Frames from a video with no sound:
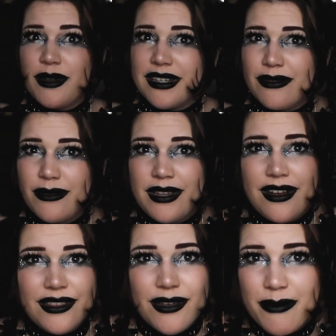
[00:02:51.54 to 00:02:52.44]
but we
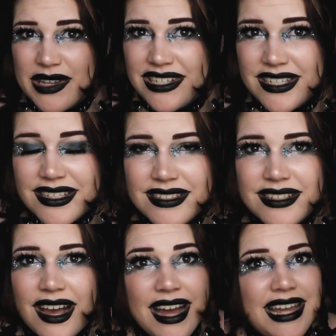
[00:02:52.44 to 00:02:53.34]
all know
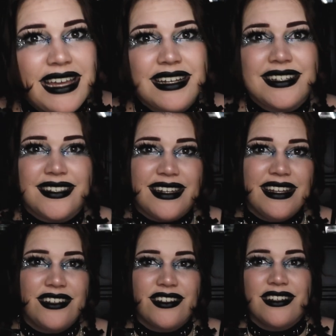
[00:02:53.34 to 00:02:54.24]
bitches. I ain't gonna
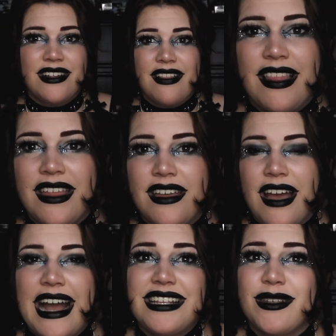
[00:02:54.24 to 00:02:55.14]
snitch.
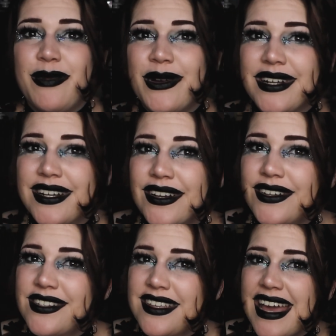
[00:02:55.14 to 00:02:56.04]
I support
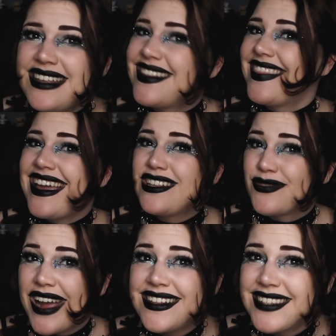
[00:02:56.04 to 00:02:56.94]
girls, gays, and
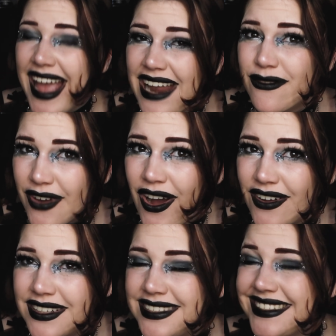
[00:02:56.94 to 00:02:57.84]
theys rights and
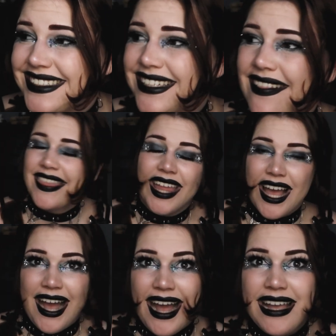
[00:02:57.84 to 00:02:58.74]
wrongs.
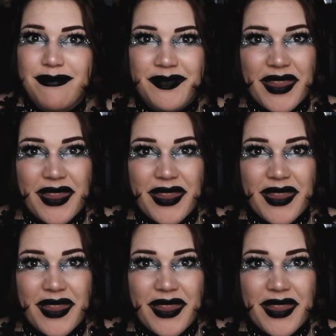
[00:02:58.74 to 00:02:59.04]
I